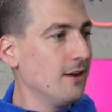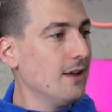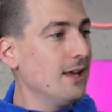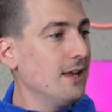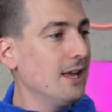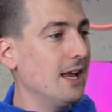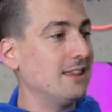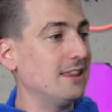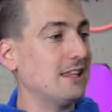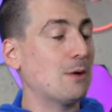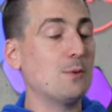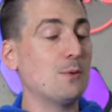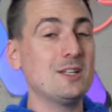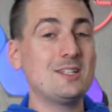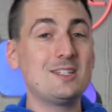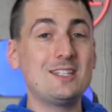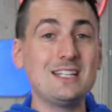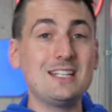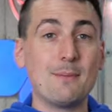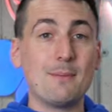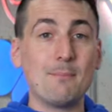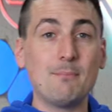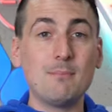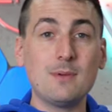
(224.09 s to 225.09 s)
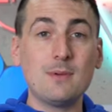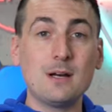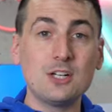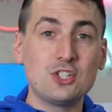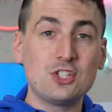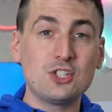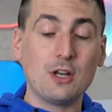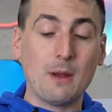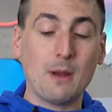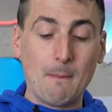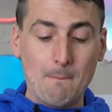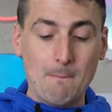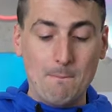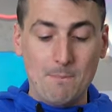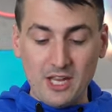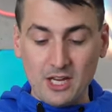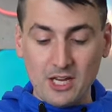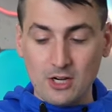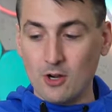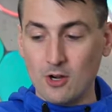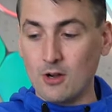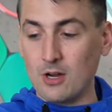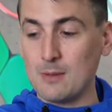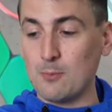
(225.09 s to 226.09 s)
And then we see a much
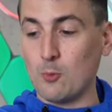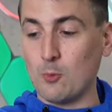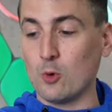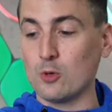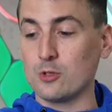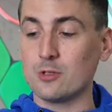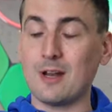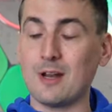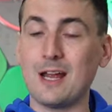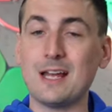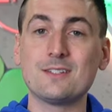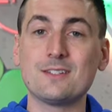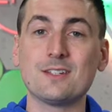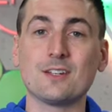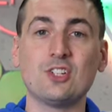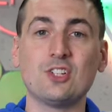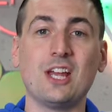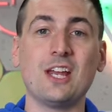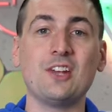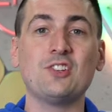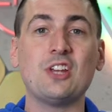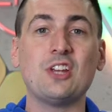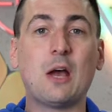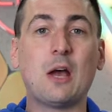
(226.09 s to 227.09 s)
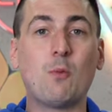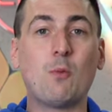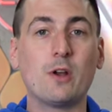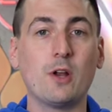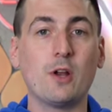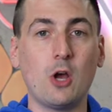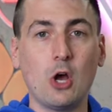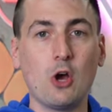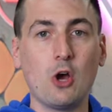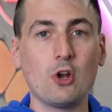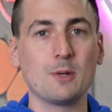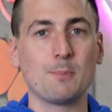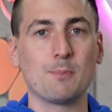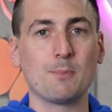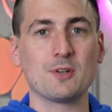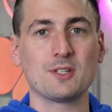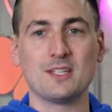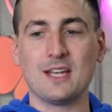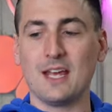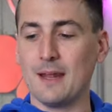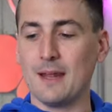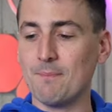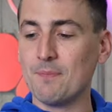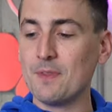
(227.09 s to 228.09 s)
bigger and more drastic change at
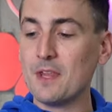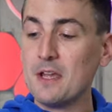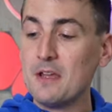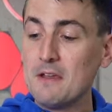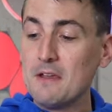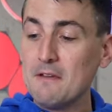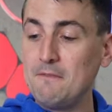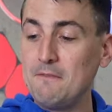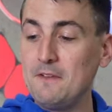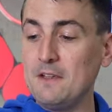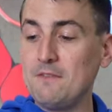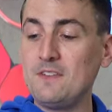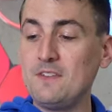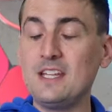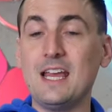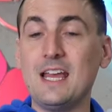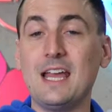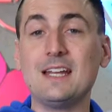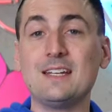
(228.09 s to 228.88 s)
100%, 58